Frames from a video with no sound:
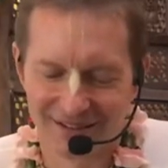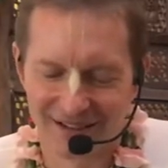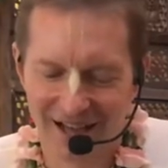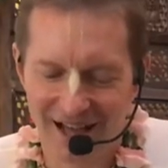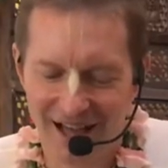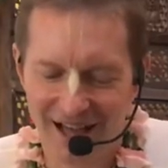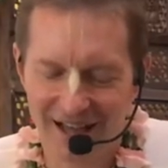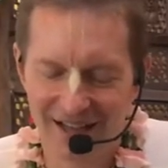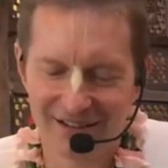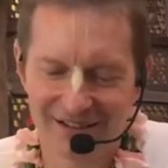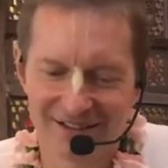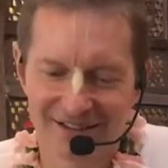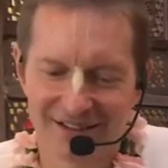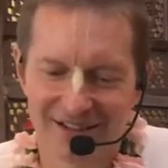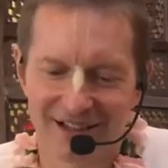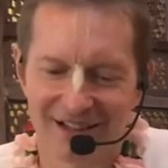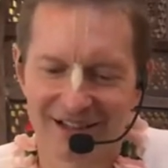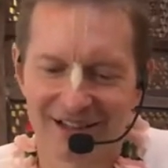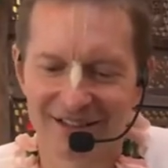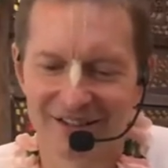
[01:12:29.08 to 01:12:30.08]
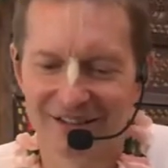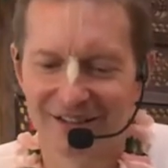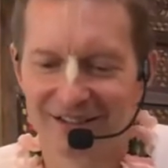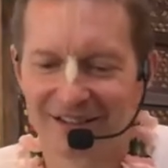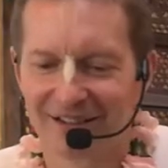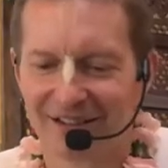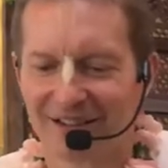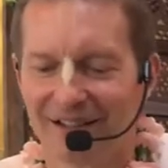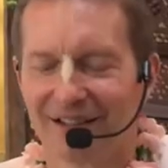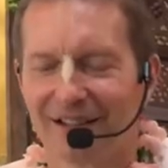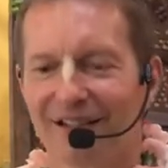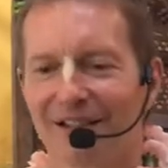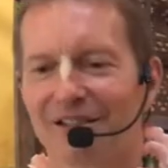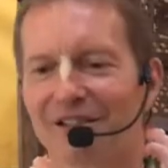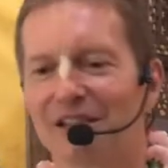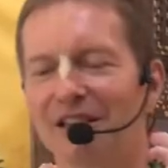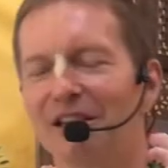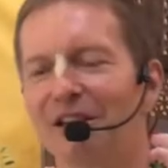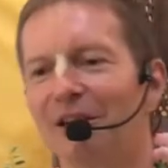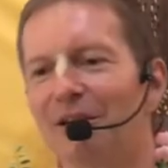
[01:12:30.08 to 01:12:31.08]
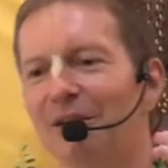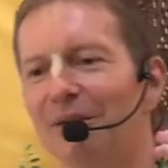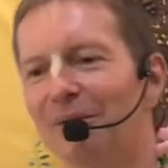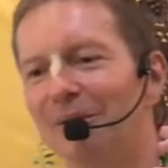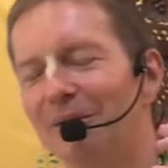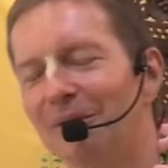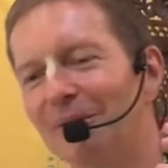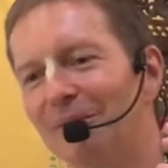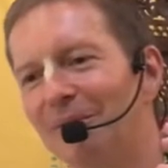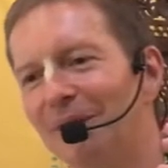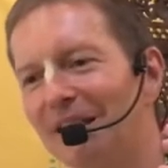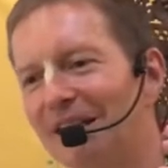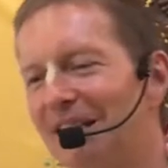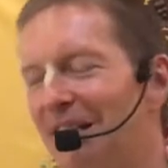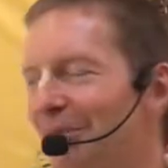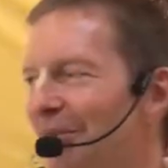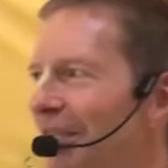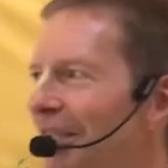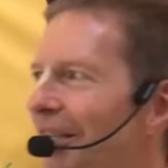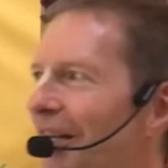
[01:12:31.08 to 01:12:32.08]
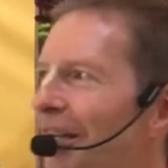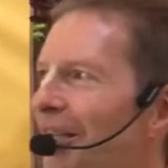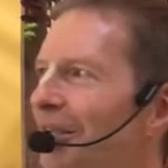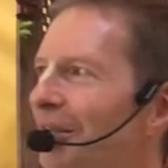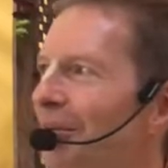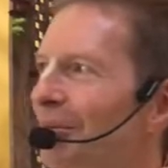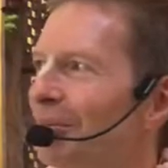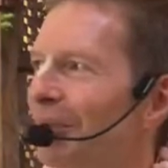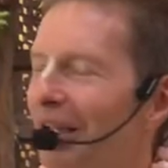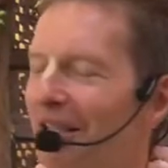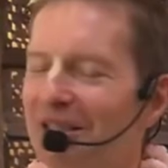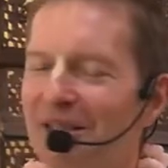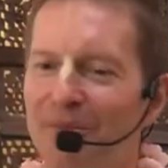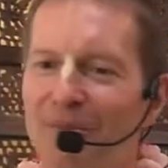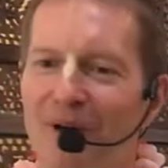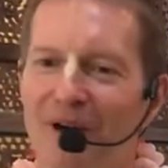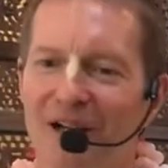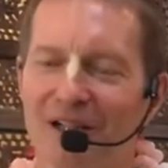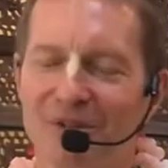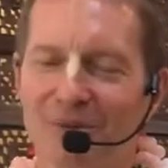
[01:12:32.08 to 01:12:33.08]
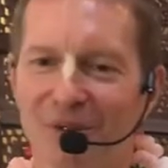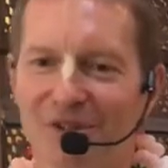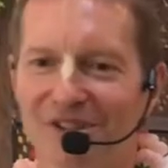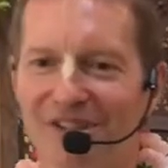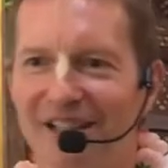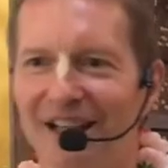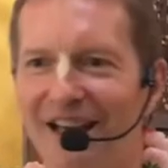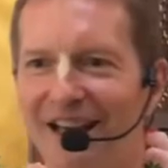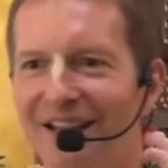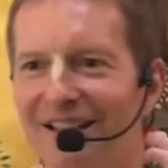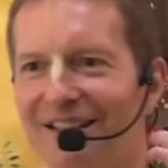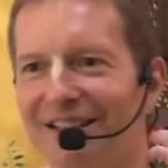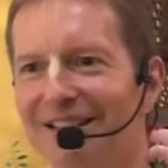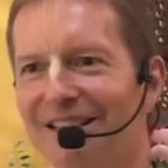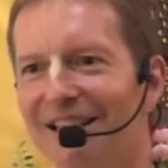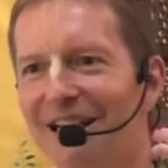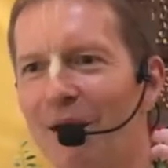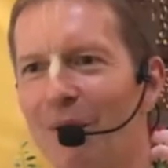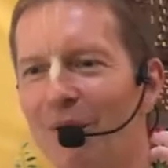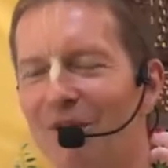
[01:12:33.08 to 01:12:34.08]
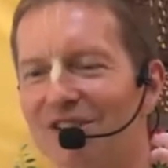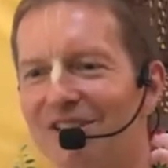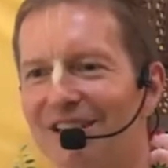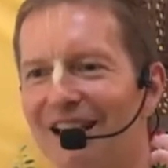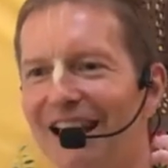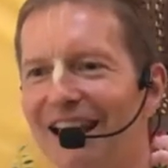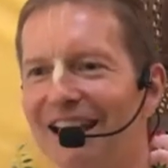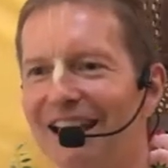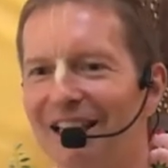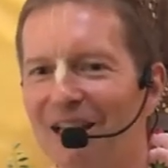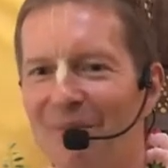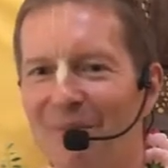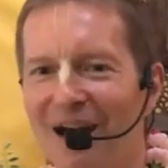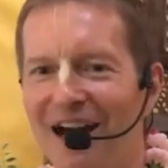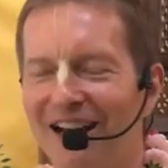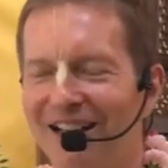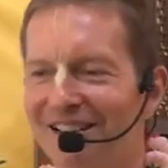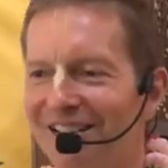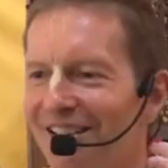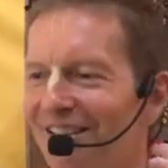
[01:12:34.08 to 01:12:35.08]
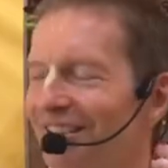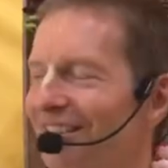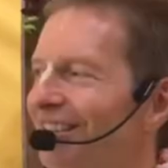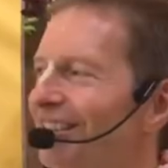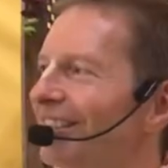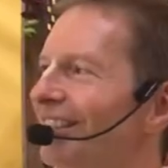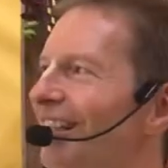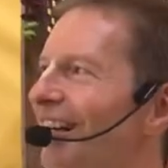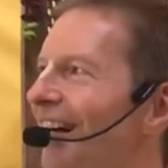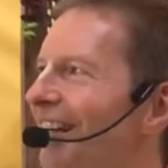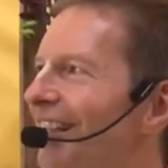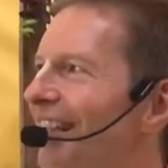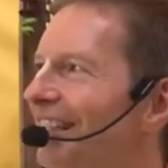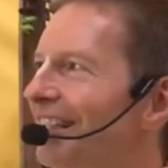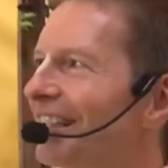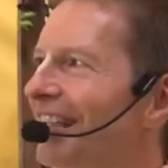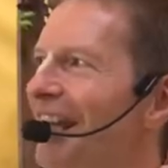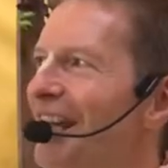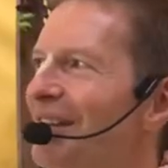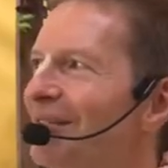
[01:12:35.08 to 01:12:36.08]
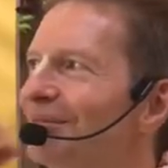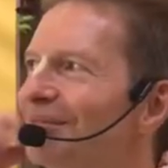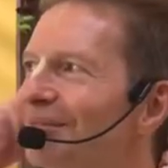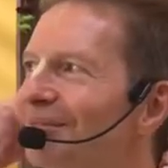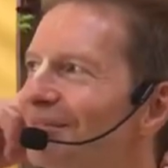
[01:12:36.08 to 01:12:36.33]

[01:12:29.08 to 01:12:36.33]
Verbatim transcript: and uh, Bhakti Vigyan Bharati Maharaj was there. He was staying in the mat, and I came